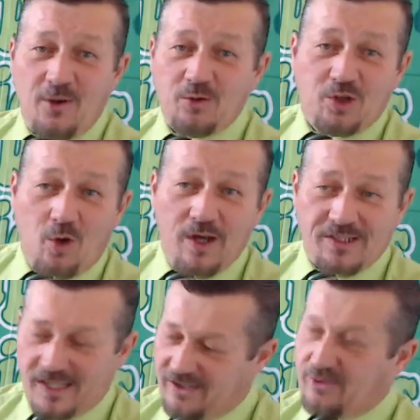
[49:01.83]
choice.
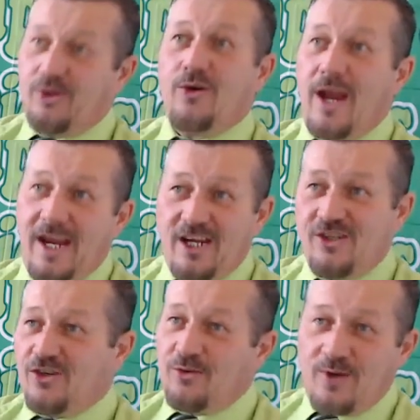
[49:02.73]
Like, so your age,
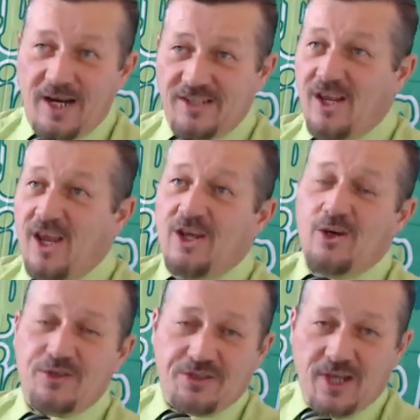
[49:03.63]
your race, your
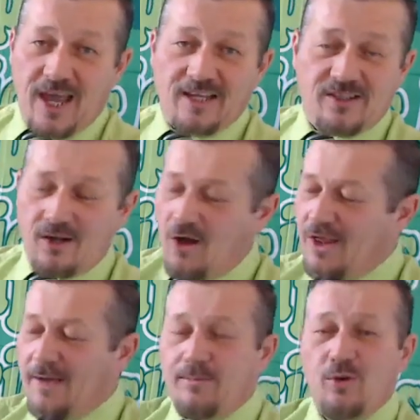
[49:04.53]
sex, and all
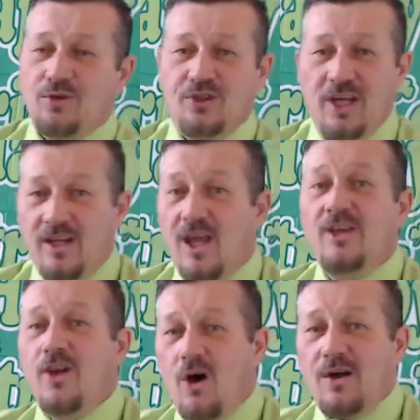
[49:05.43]
that bullshit.
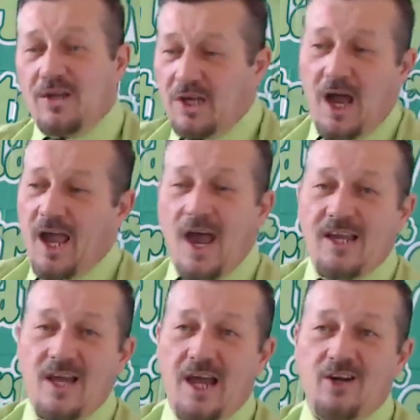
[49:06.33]
No,
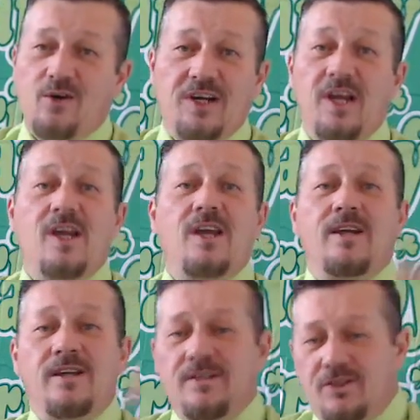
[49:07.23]
I agree.
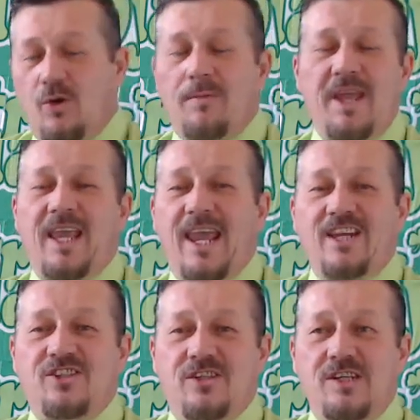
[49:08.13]
Don't make
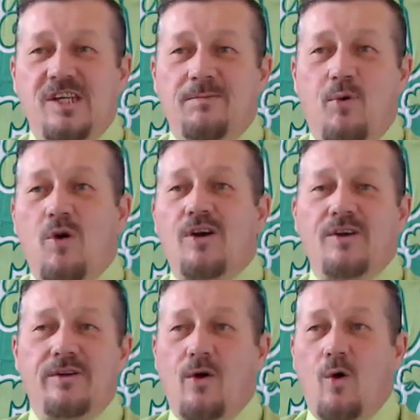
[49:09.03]
age the
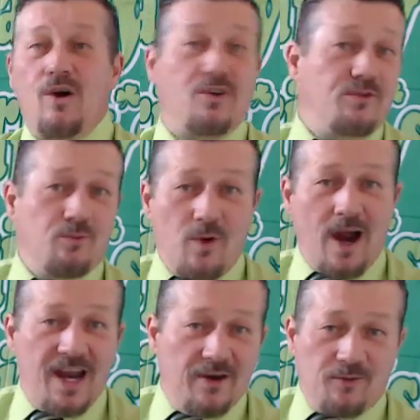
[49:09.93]
important, or
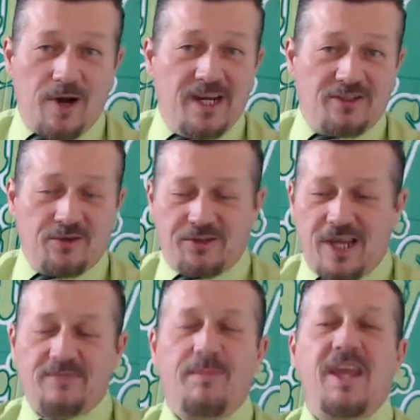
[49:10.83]
race or
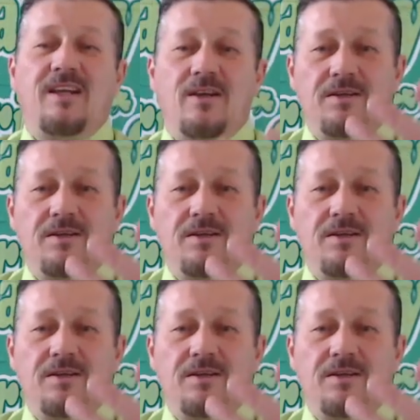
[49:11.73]
sex. Make